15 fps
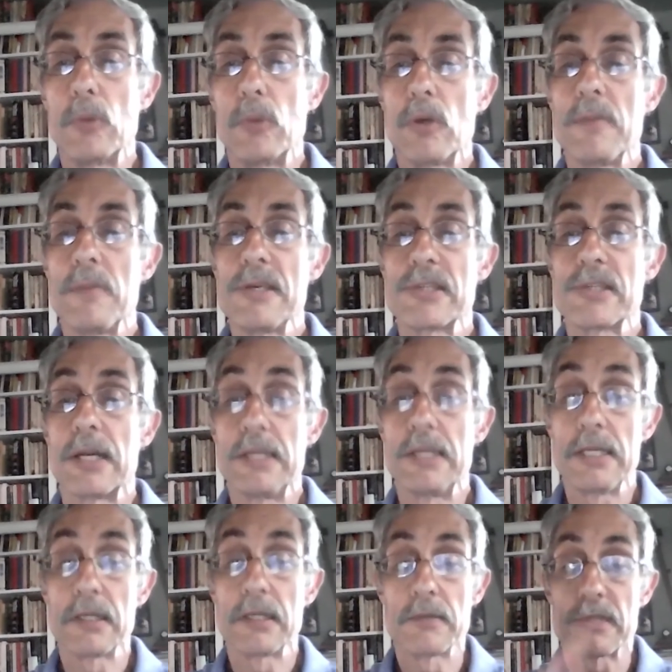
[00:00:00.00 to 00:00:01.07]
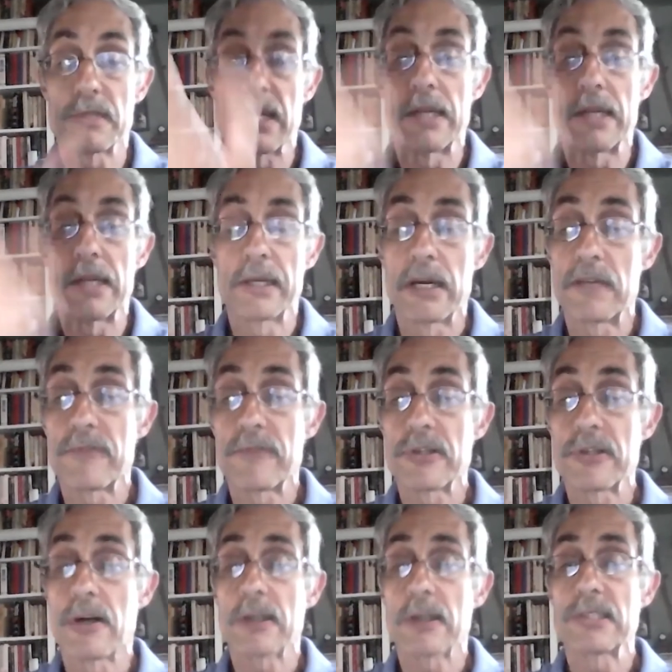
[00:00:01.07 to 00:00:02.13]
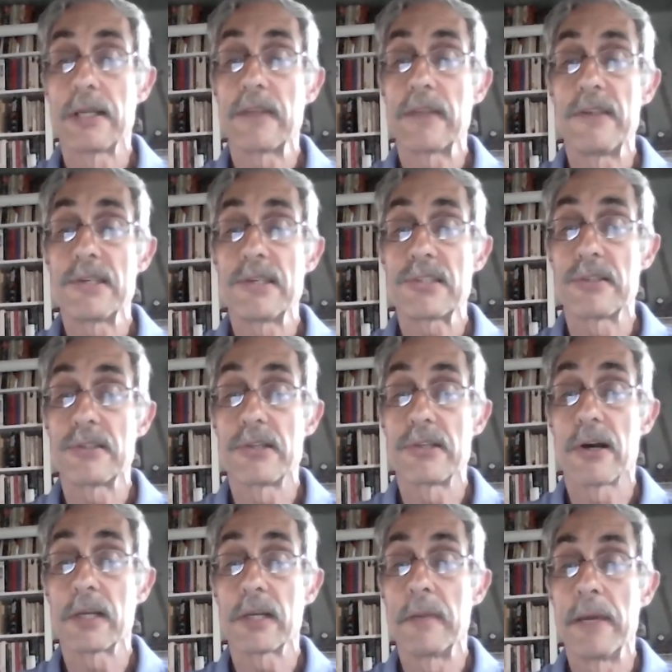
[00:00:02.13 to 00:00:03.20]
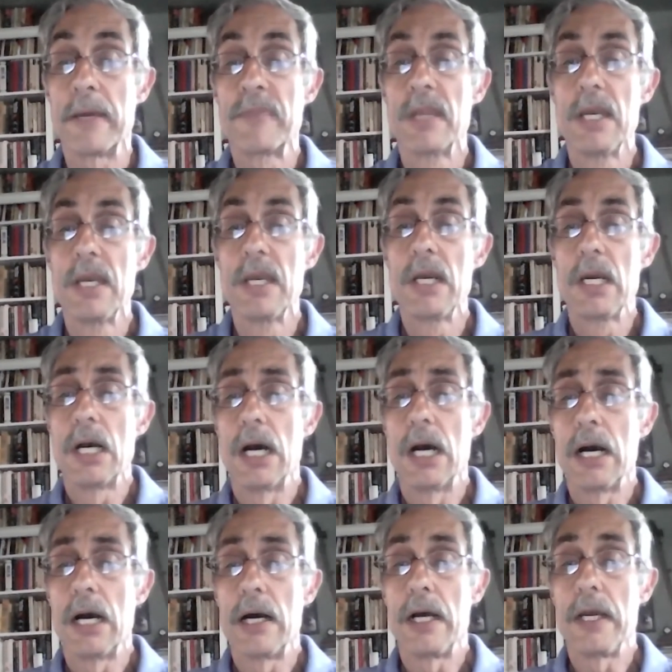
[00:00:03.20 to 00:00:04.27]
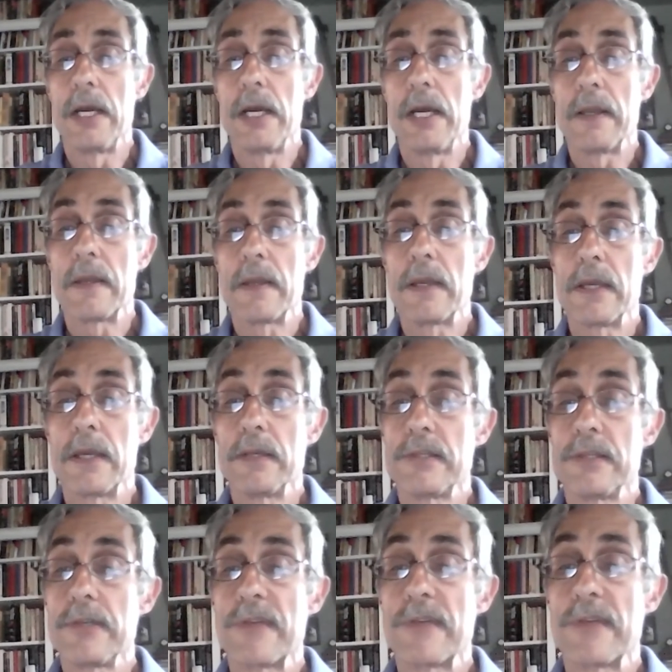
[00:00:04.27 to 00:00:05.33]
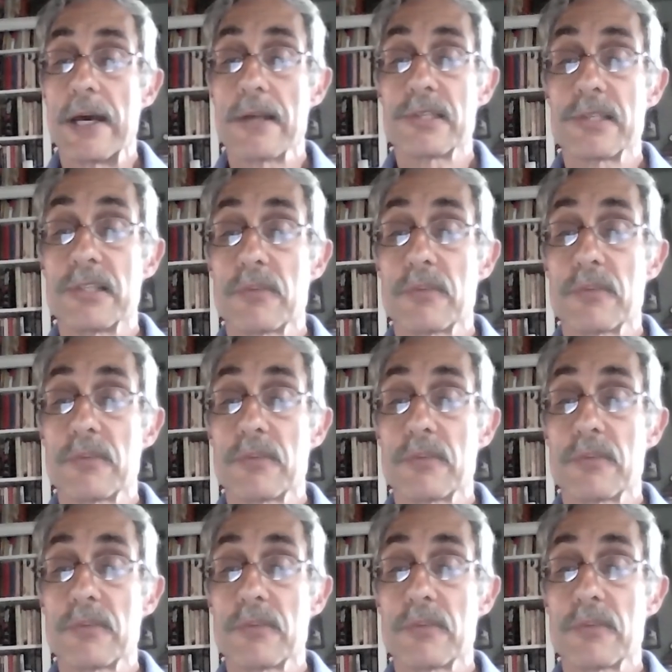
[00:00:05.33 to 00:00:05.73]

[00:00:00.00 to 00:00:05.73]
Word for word: will be studying and signing on for talks like this to talk about. Uh, in two thousand